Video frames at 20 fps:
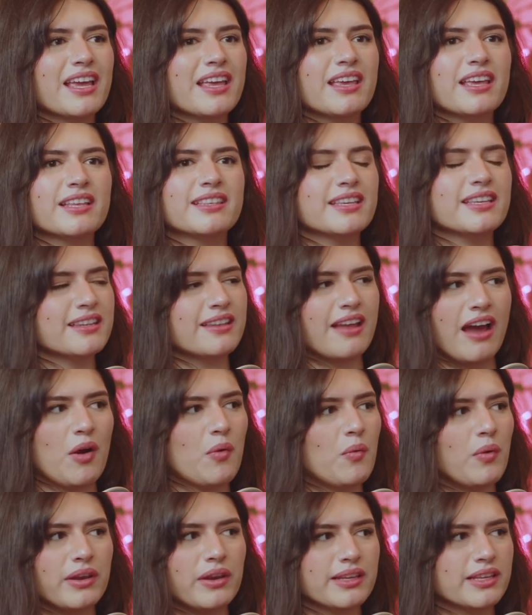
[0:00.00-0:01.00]
It did
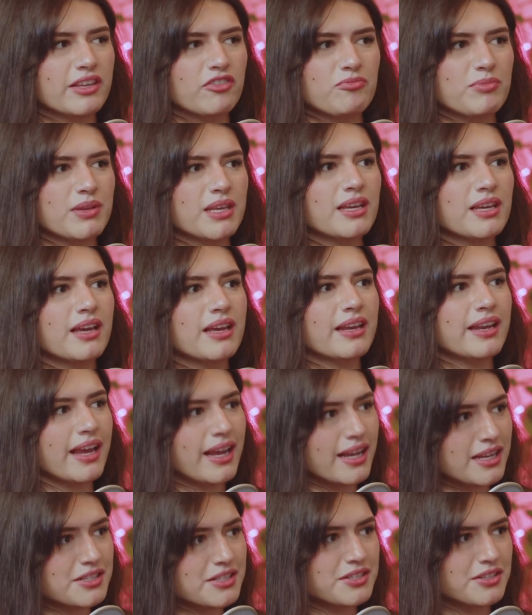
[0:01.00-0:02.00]
not want to give me an
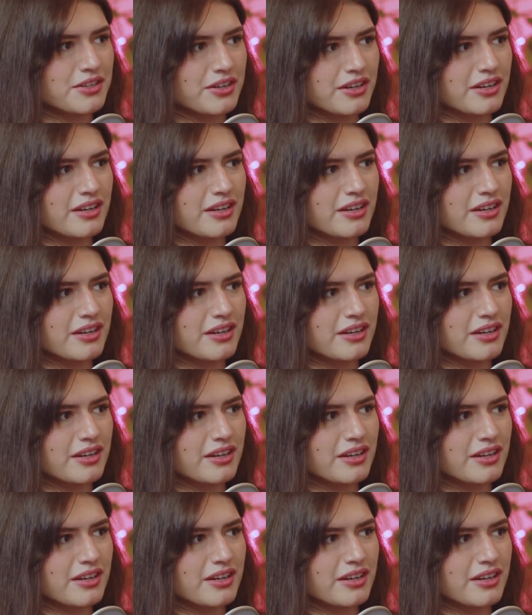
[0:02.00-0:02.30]
answer.